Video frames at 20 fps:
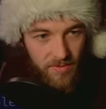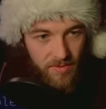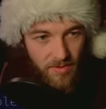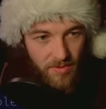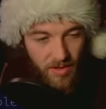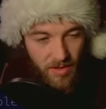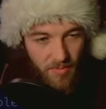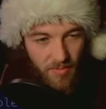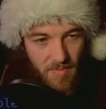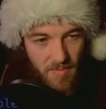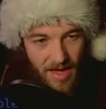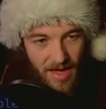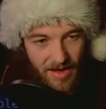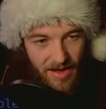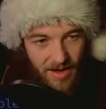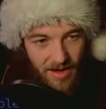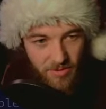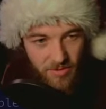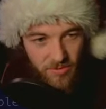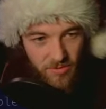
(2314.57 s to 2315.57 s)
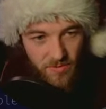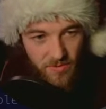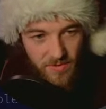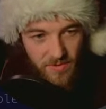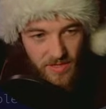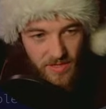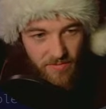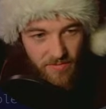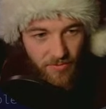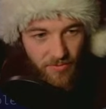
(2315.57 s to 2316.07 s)
like back out to the
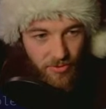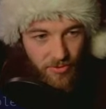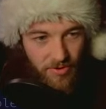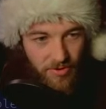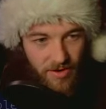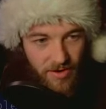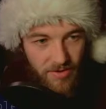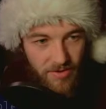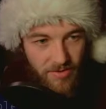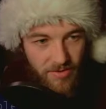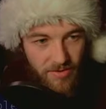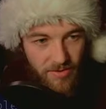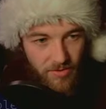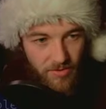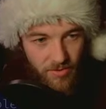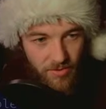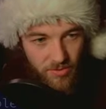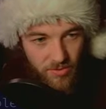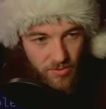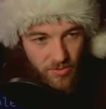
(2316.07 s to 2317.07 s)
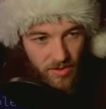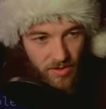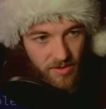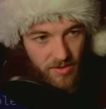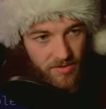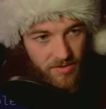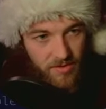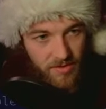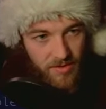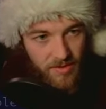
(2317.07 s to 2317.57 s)
seafloor here, or to the
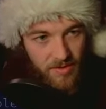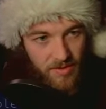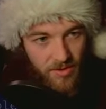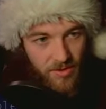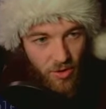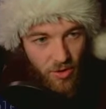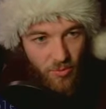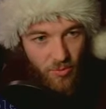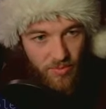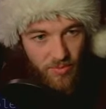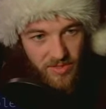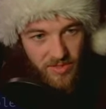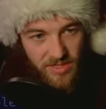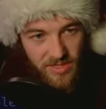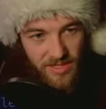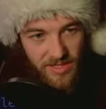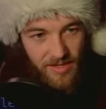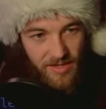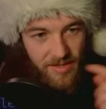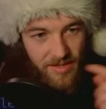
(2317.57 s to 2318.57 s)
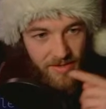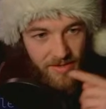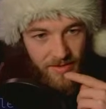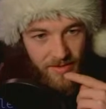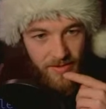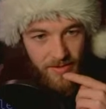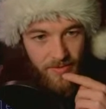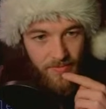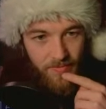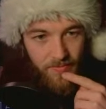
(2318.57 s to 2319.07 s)
open sea
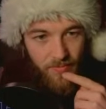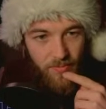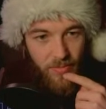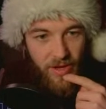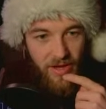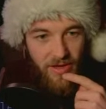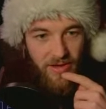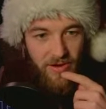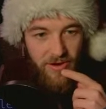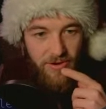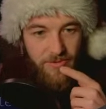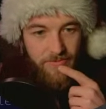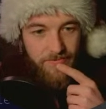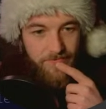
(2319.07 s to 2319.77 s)
back here.